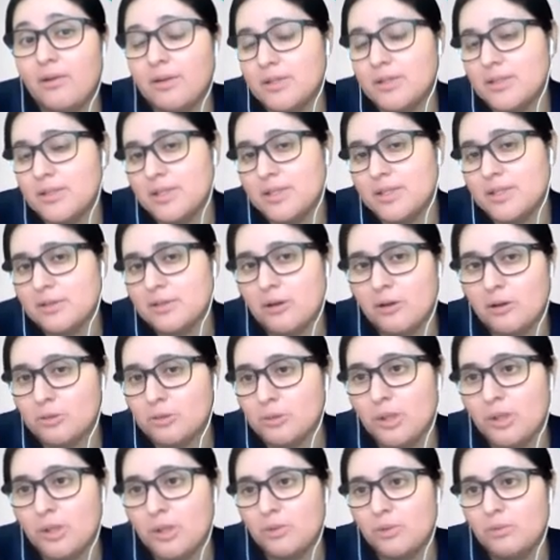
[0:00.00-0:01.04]
It's just
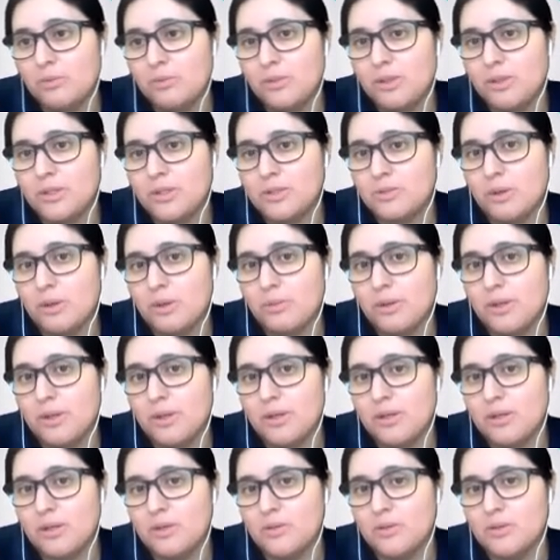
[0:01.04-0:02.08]
Kurzweil is what we
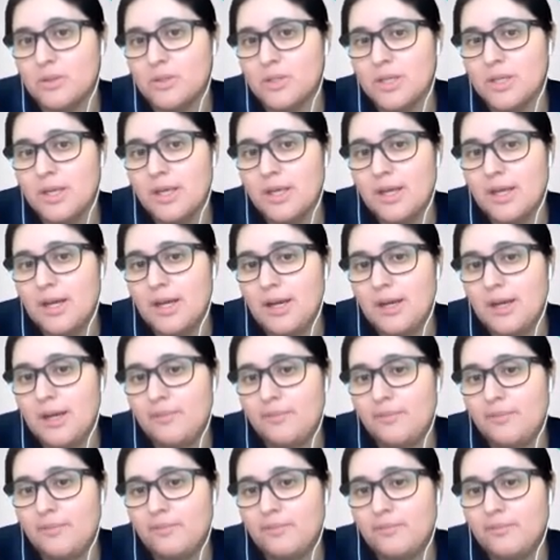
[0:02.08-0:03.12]
use
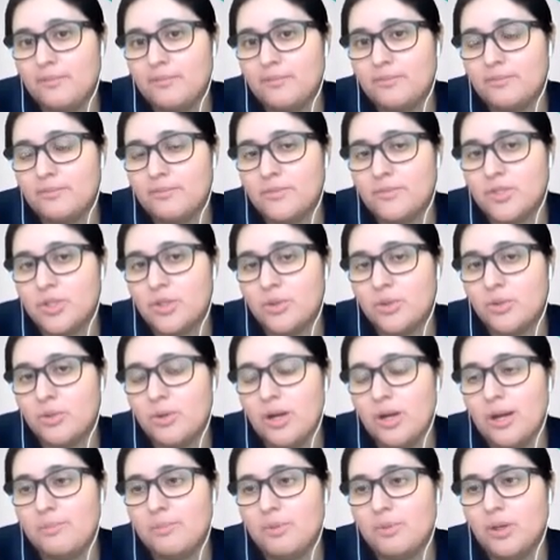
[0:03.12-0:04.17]
um, to
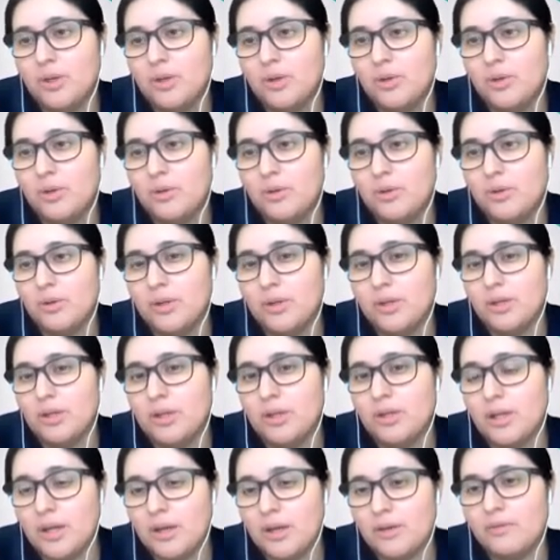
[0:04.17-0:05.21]
upload a
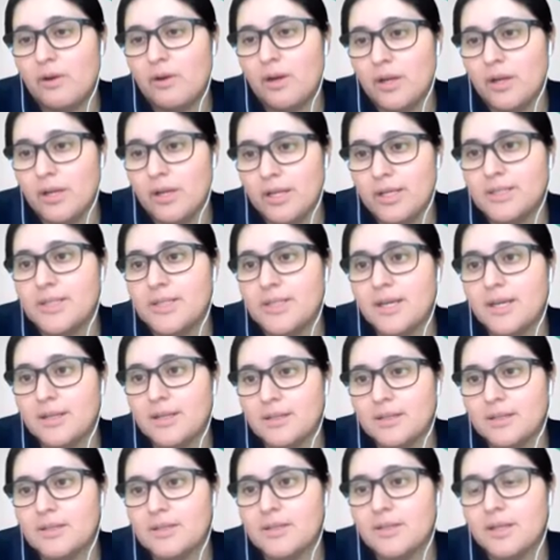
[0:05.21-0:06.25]
lot of our
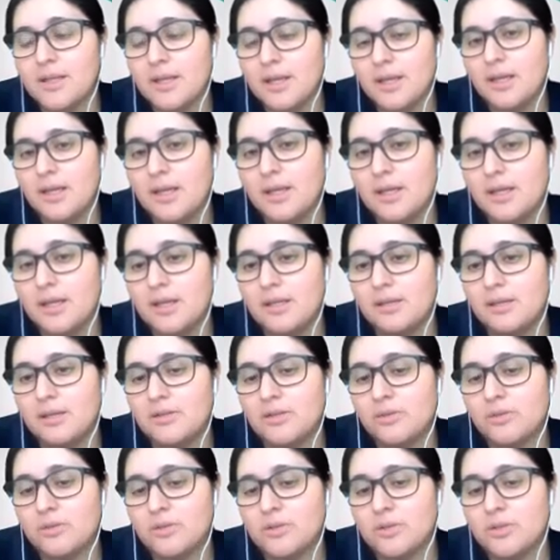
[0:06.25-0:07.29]
e-text and
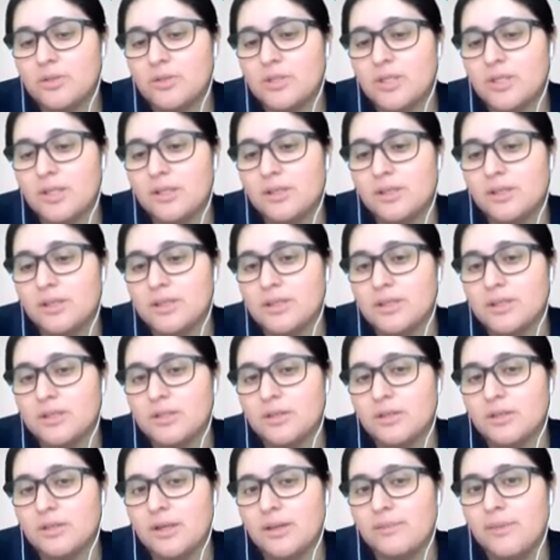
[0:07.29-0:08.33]
so students can listen to
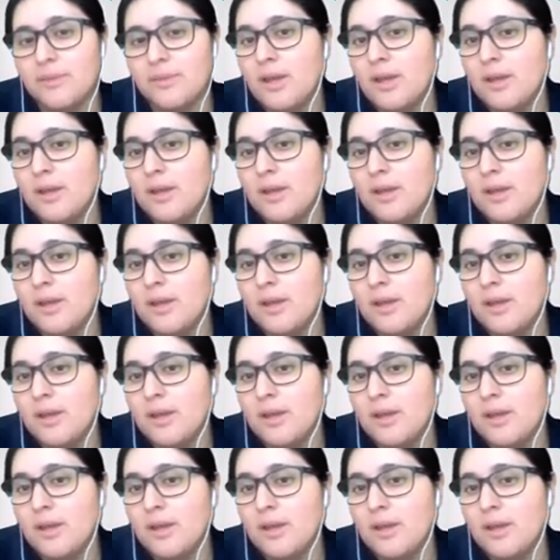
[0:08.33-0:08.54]
them.